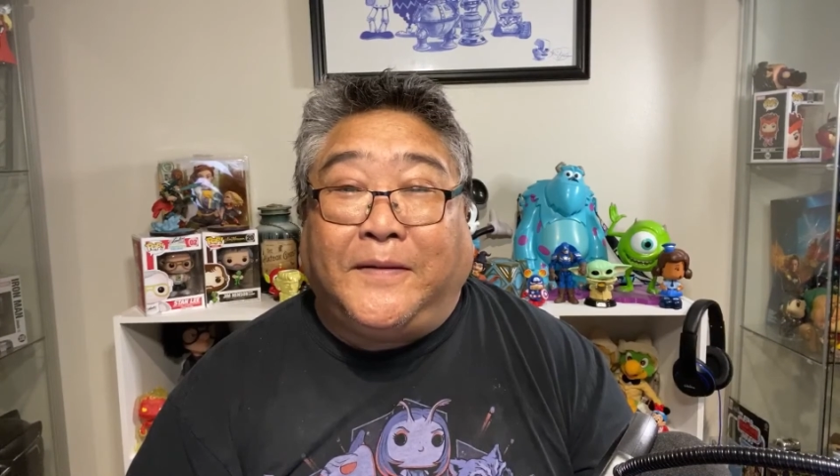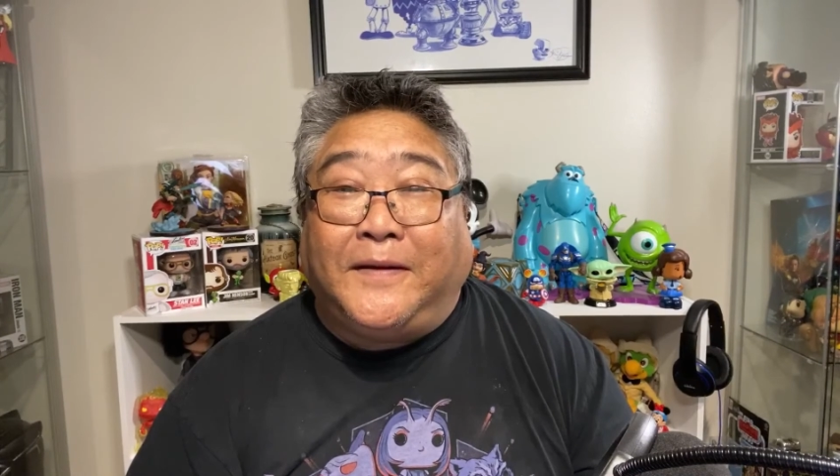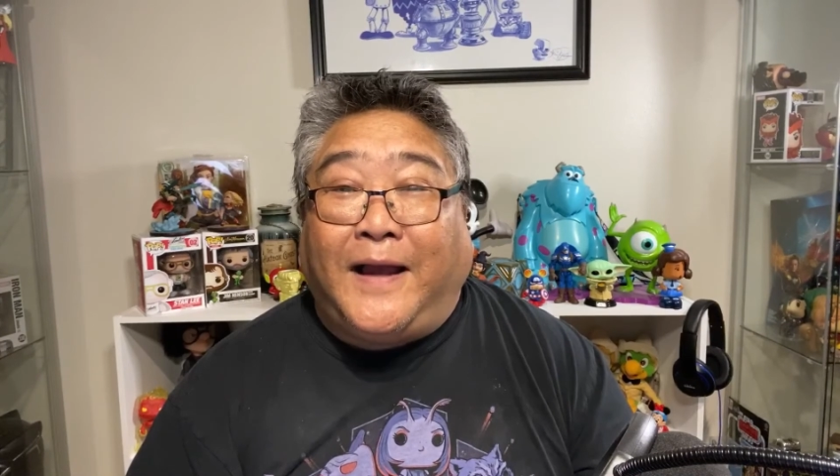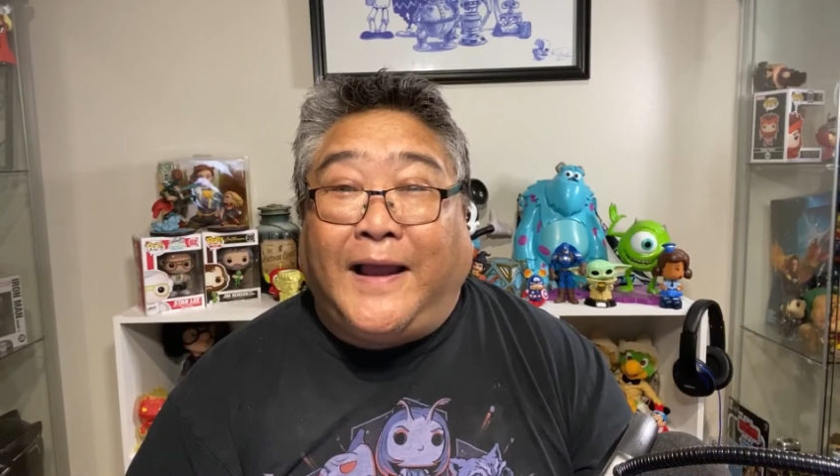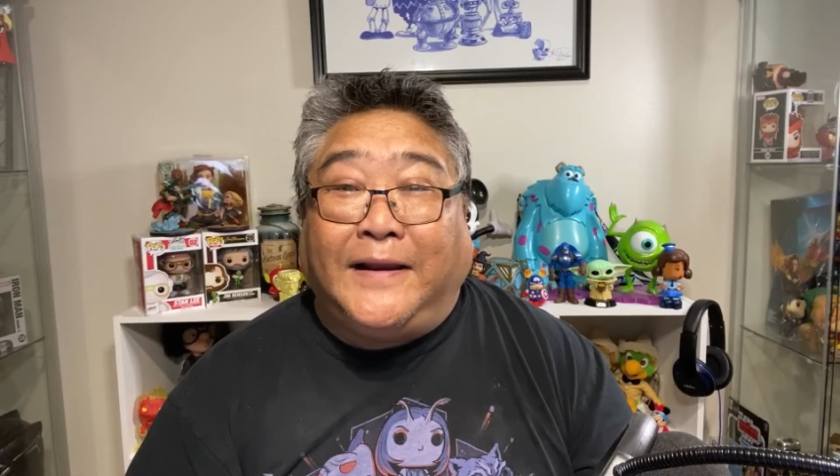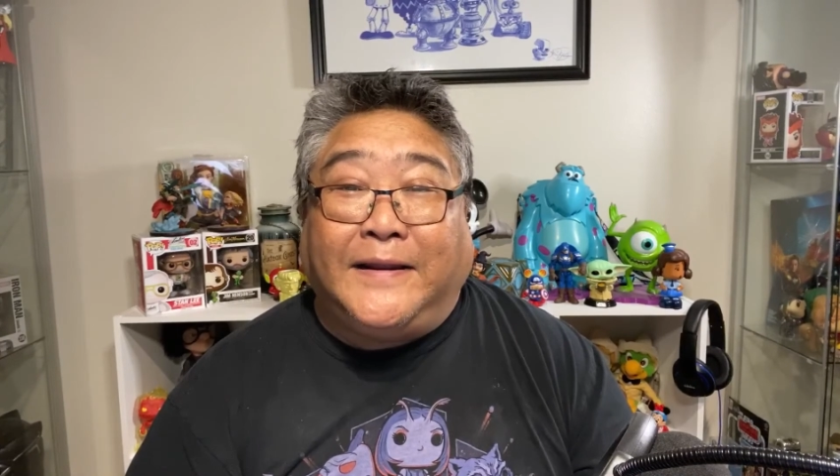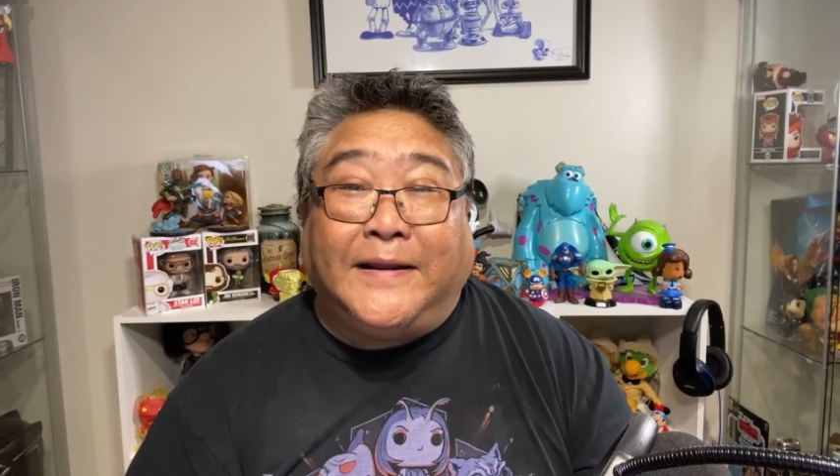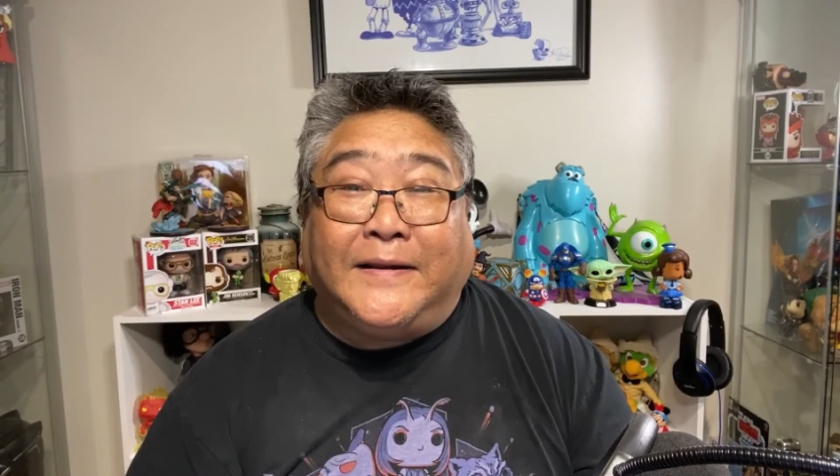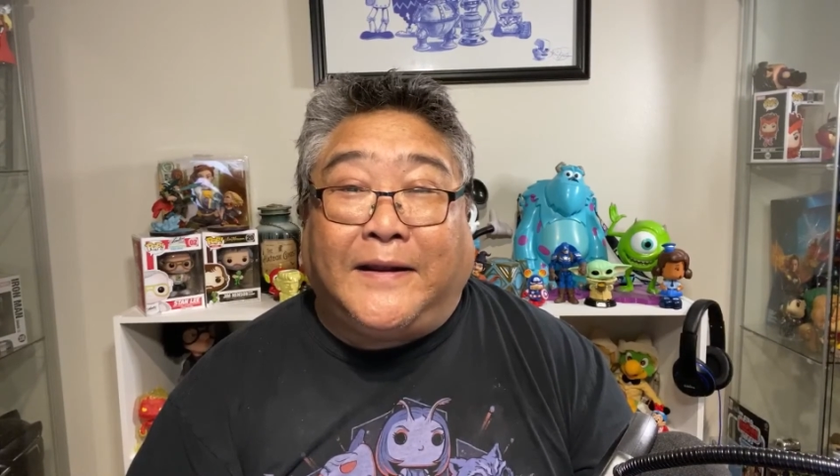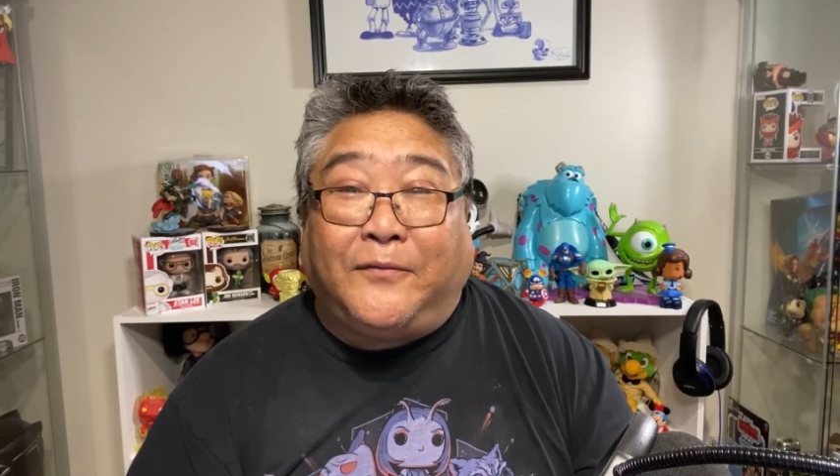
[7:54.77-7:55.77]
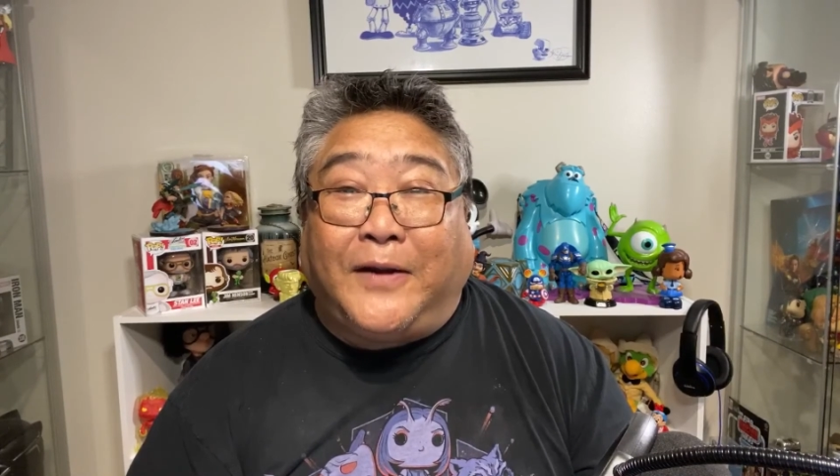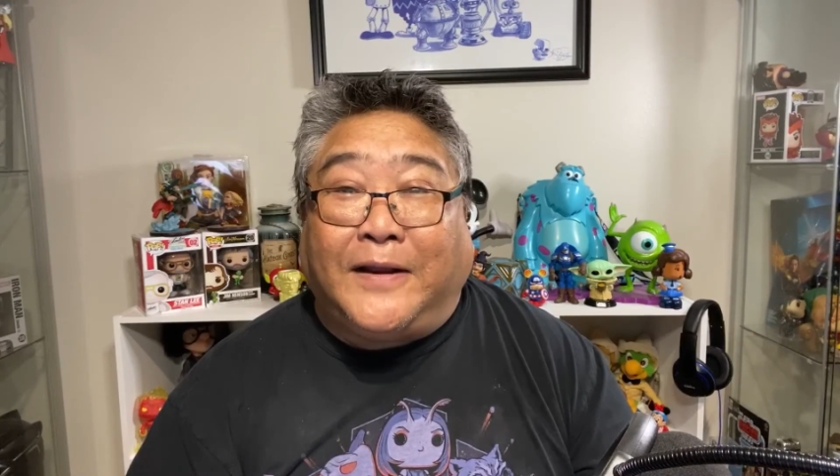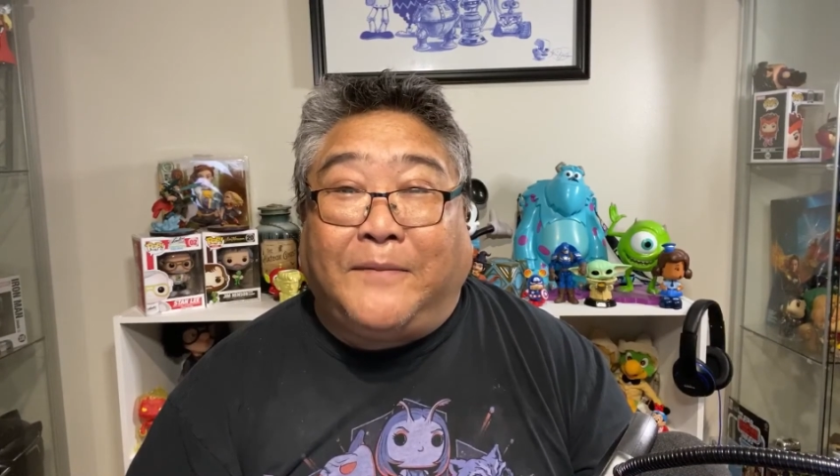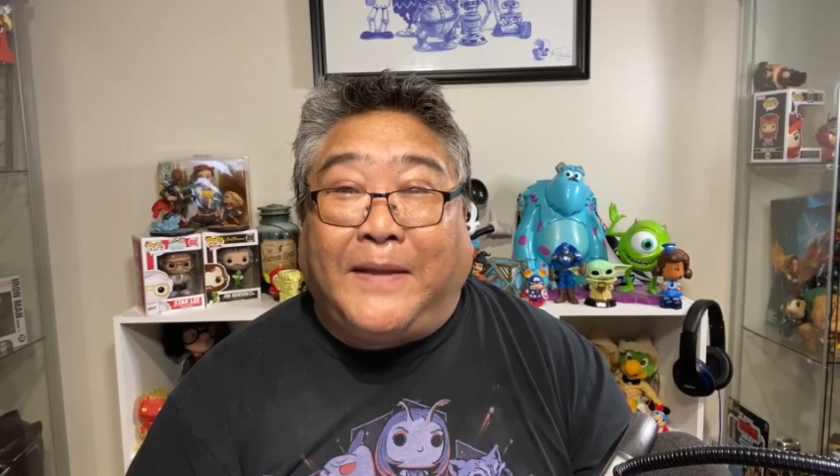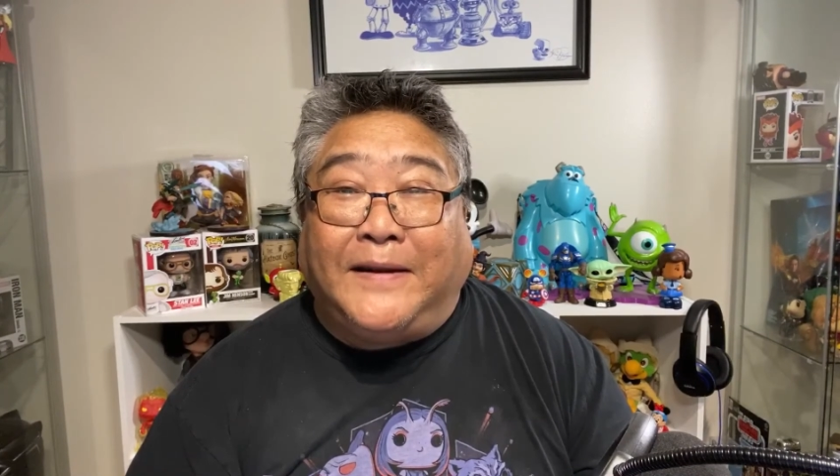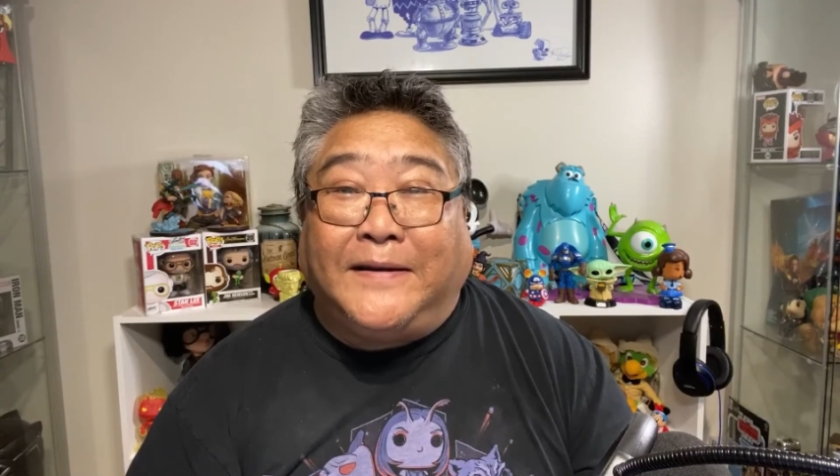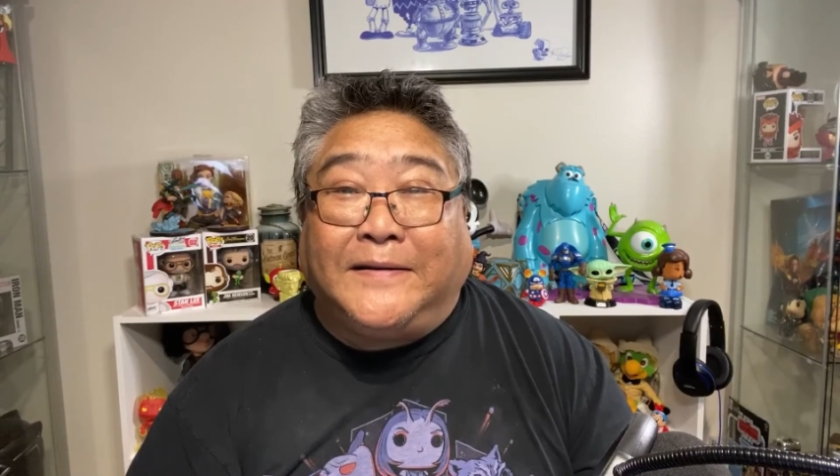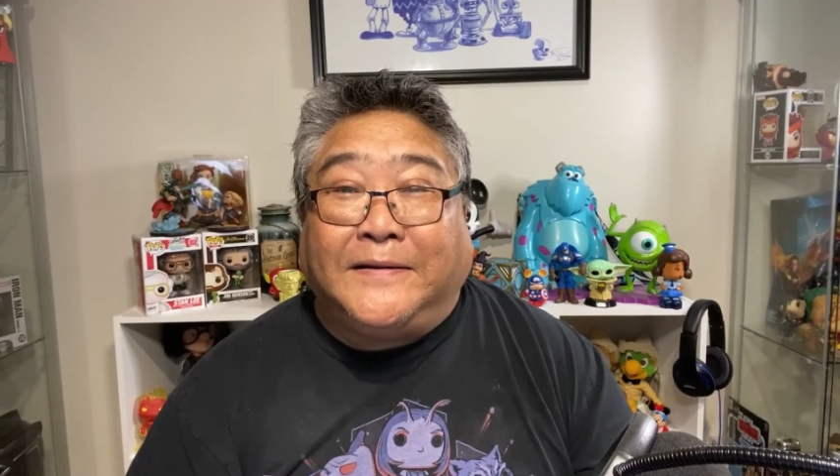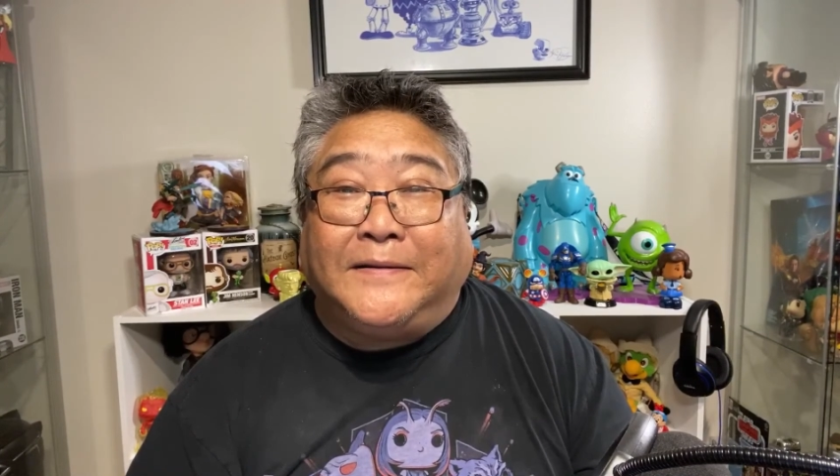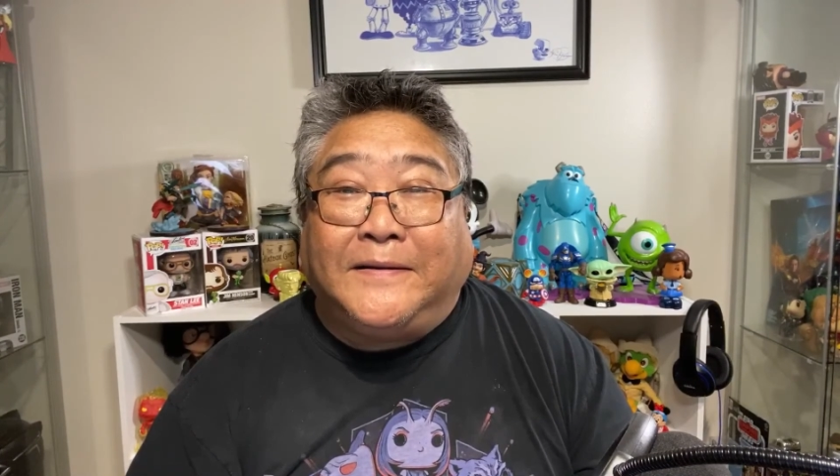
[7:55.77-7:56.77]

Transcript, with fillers: Highly recommend it.